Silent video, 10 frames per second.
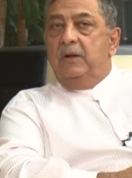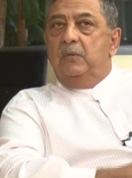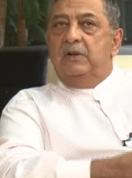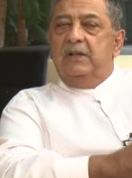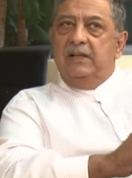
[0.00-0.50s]

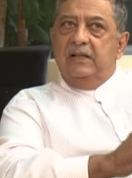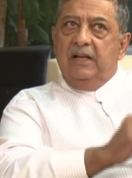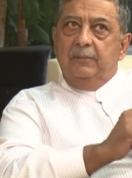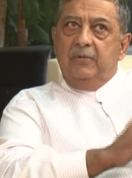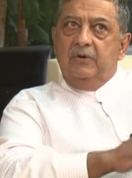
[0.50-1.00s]
we take the
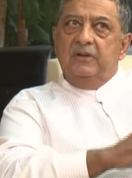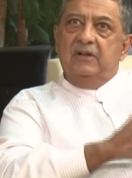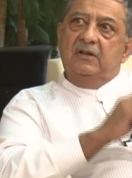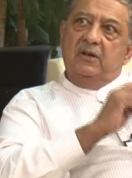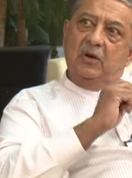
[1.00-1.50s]
embryos and
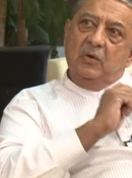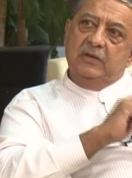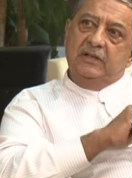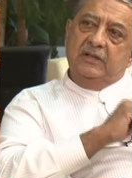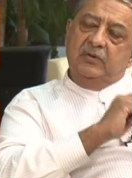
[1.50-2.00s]
load
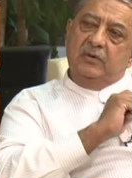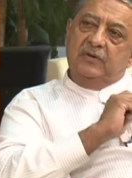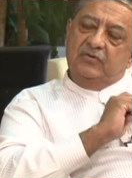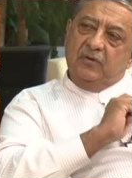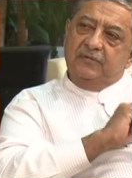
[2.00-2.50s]
it into a
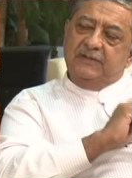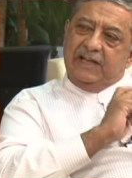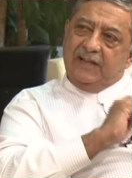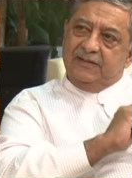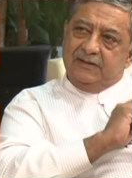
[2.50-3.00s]
soft
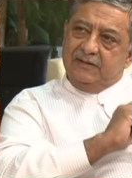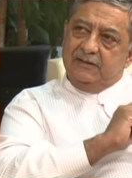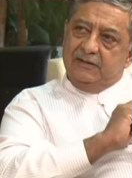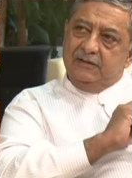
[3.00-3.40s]
catheter.